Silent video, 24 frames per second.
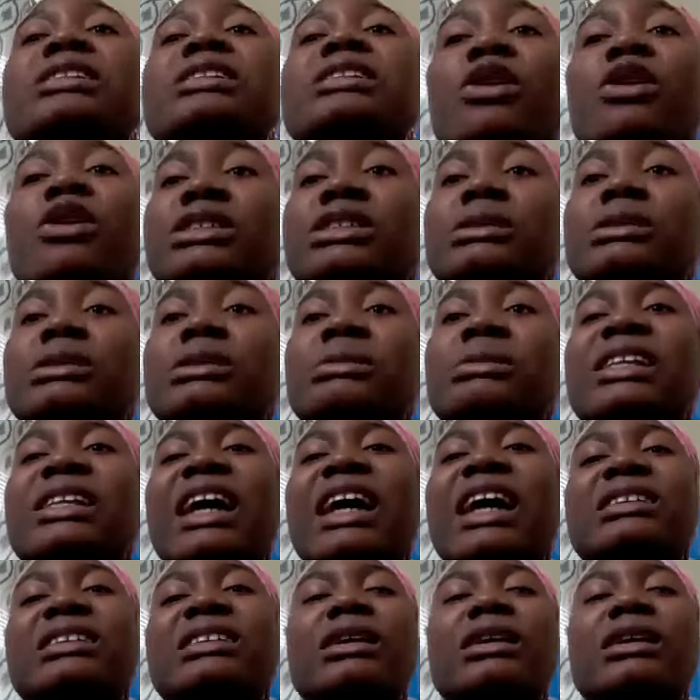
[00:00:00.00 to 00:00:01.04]
it's like my
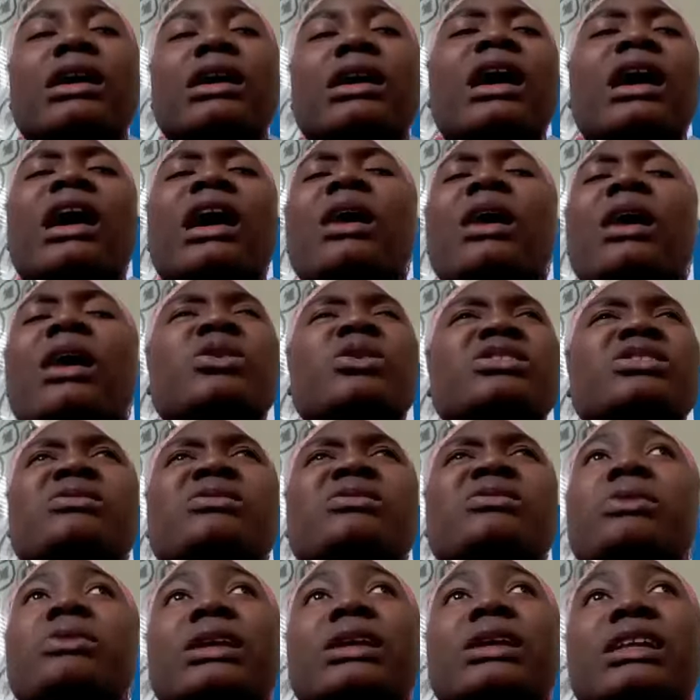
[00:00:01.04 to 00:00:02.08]
parents were doubting me
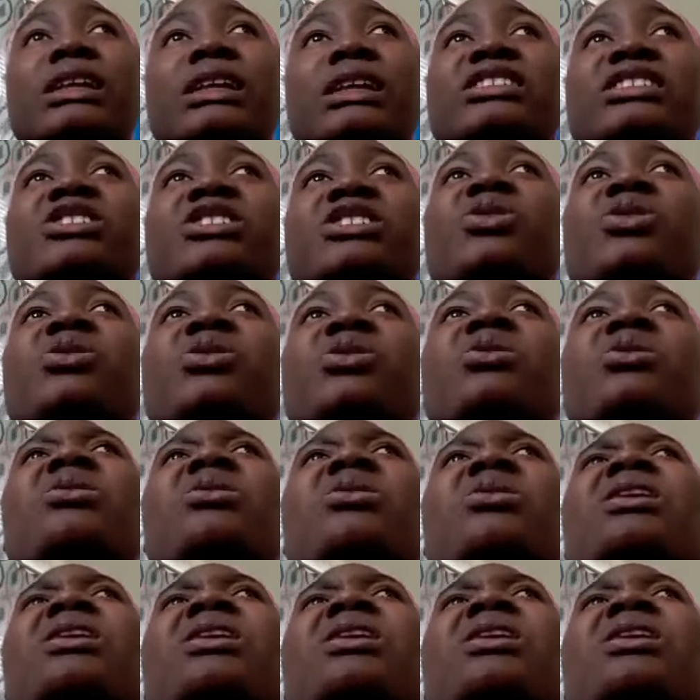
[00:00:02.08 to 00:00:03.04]
that I wasn't